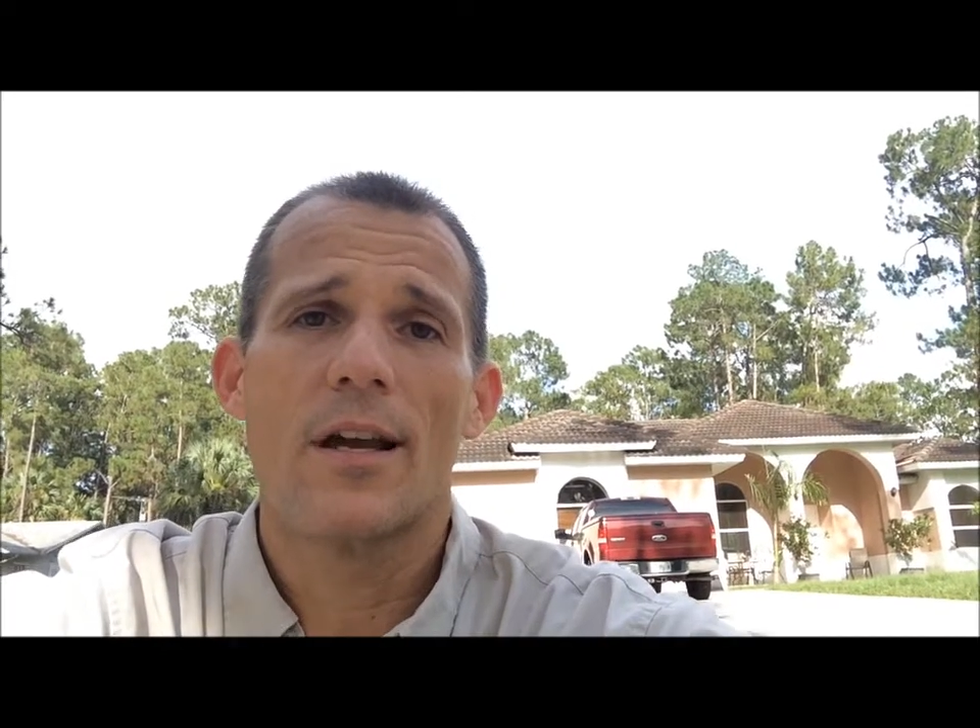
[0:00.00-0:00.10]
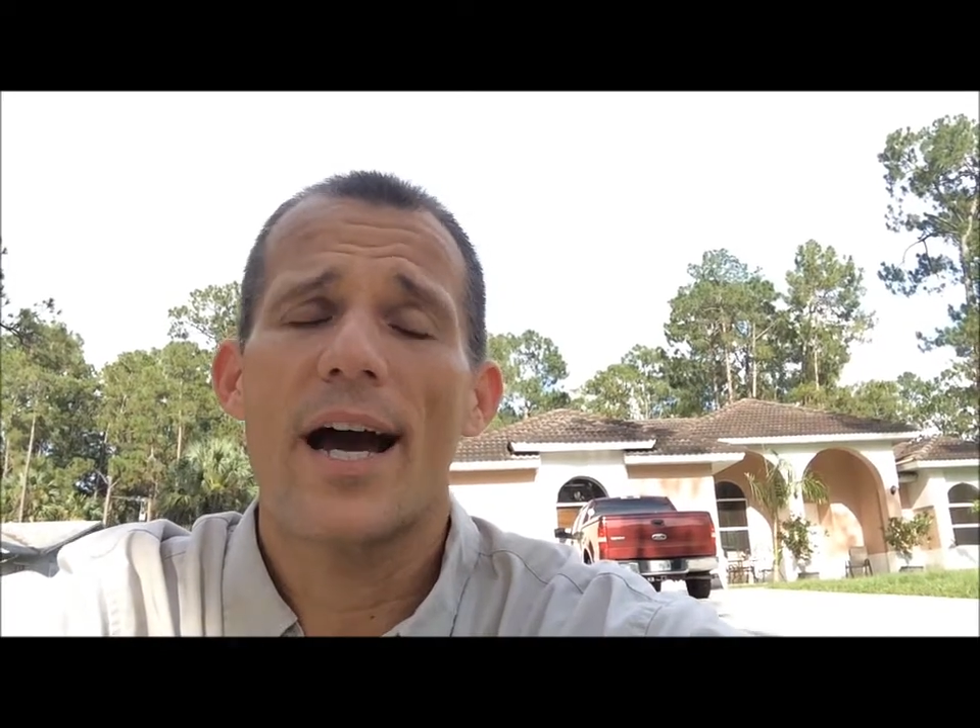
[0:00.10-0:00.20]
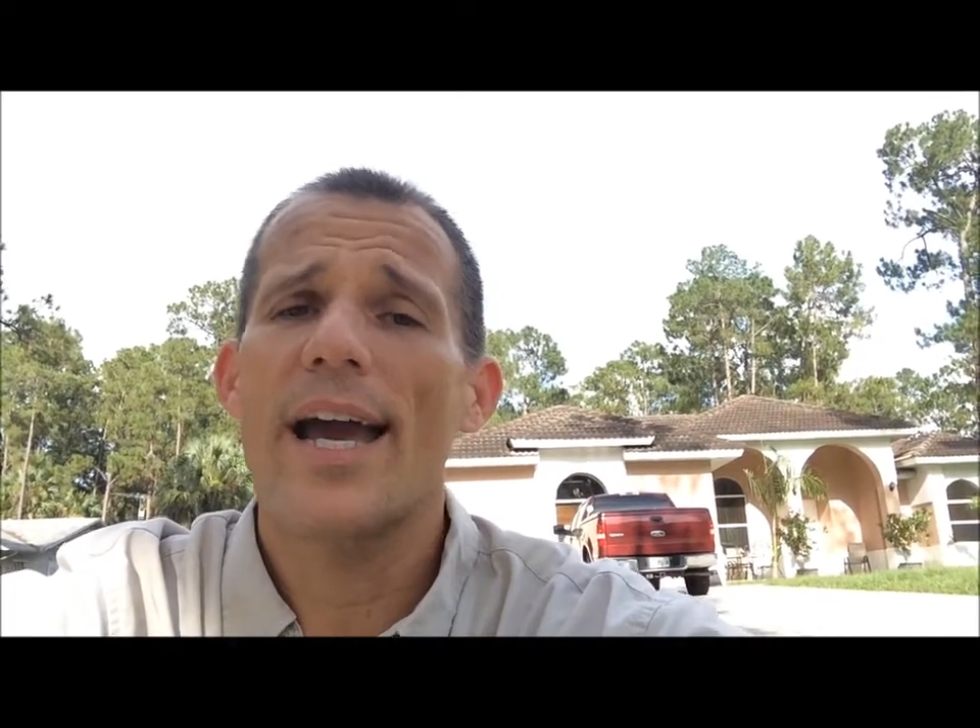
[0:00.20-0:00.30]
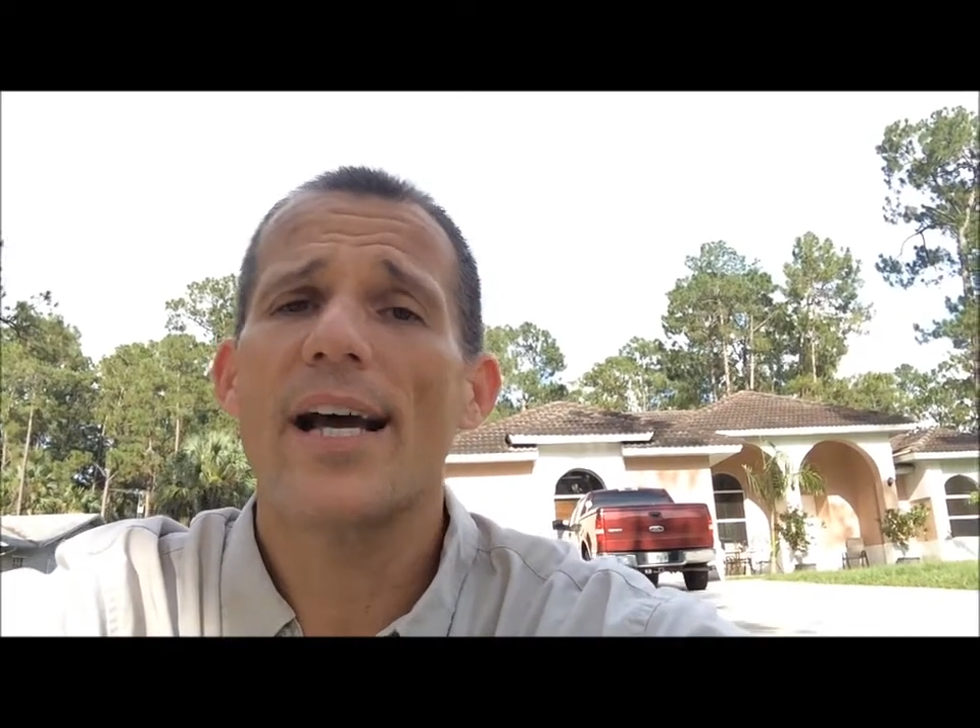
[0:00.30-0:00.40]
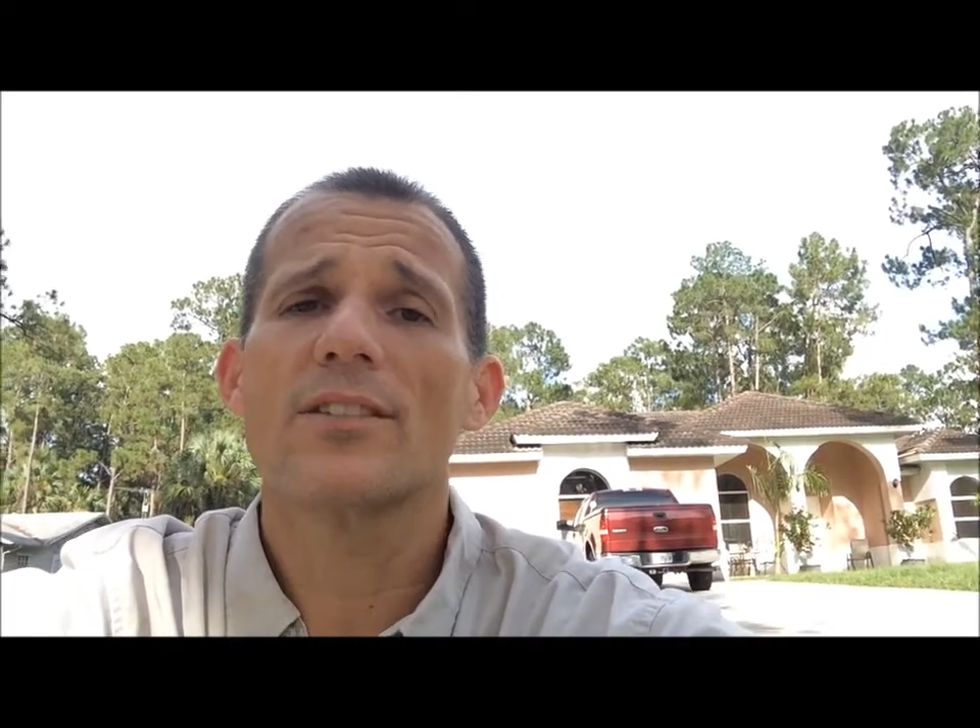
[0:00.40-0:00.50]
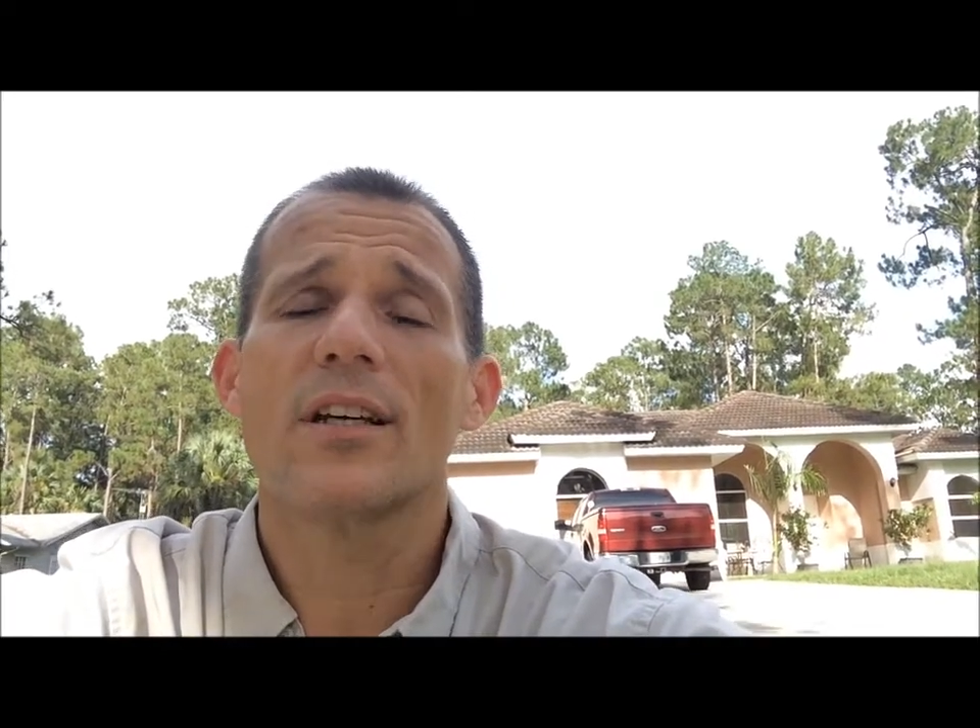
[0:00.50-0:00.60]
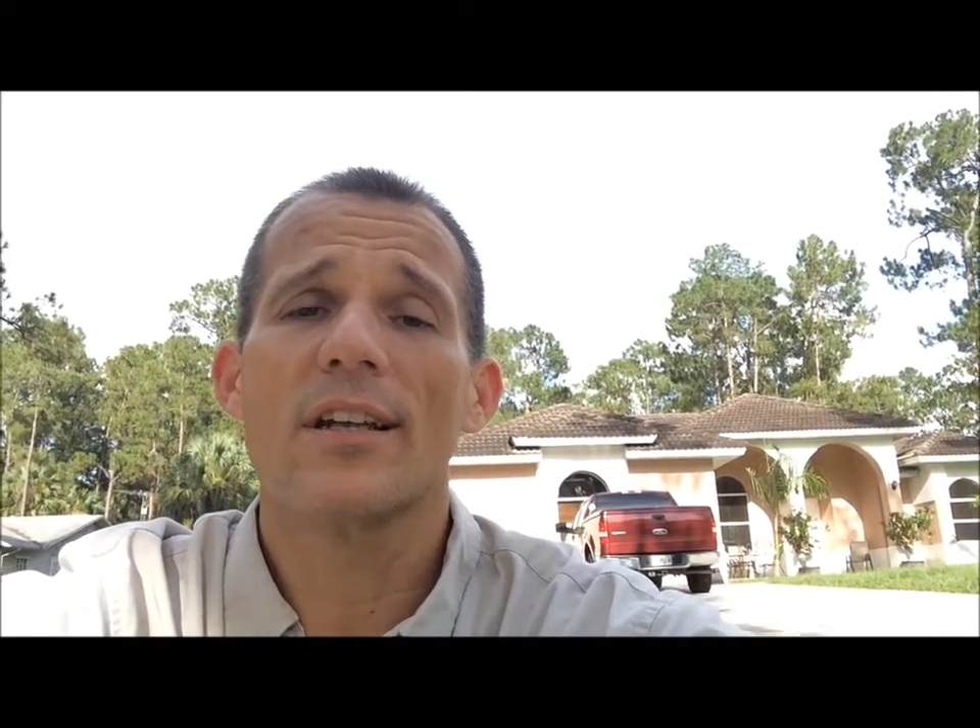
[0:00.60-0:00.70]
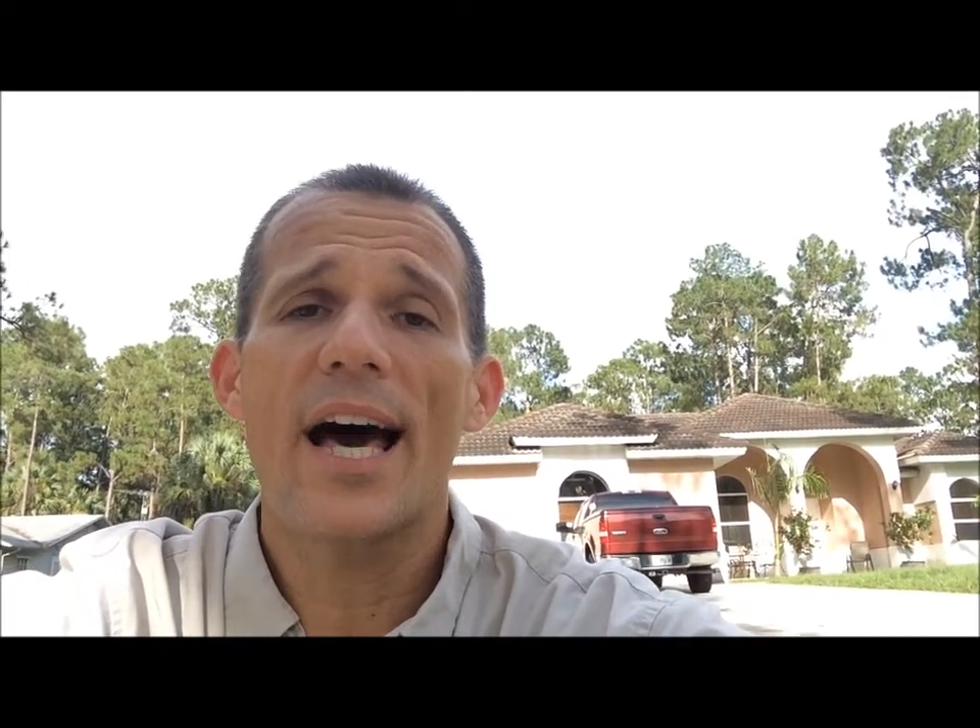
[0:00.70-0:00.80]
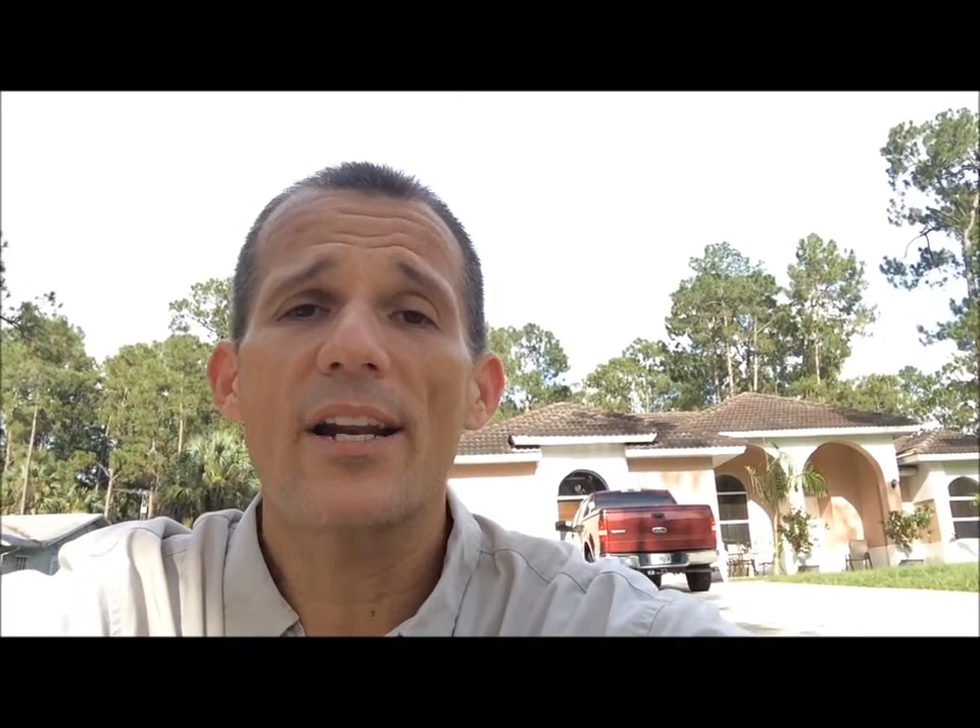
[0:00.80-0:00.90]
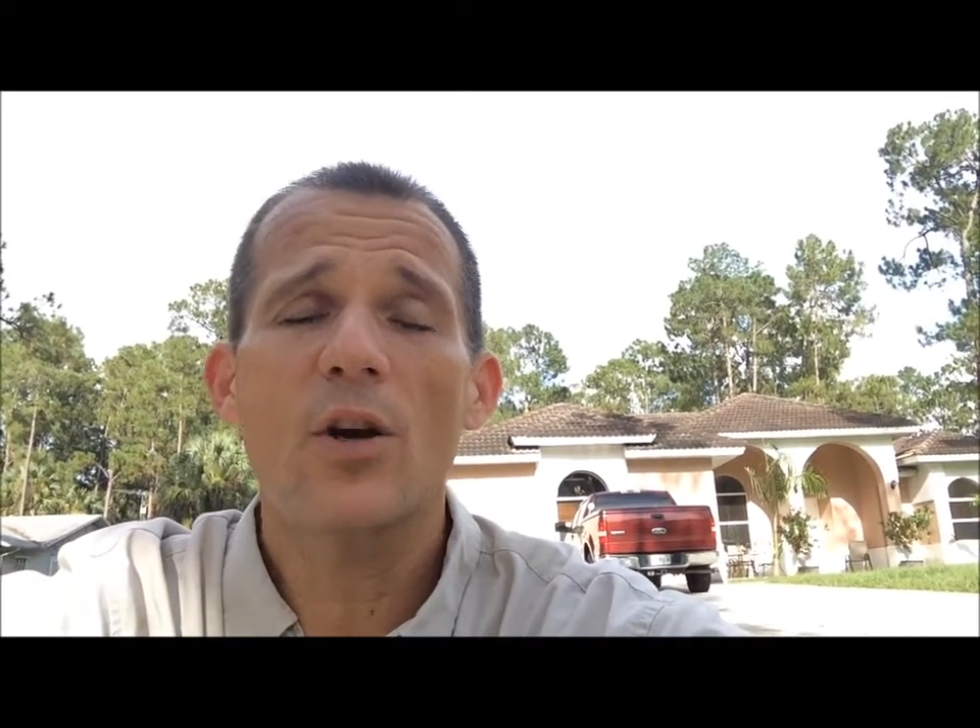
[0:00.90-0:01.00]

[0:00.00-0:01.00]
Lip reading: I ask a lot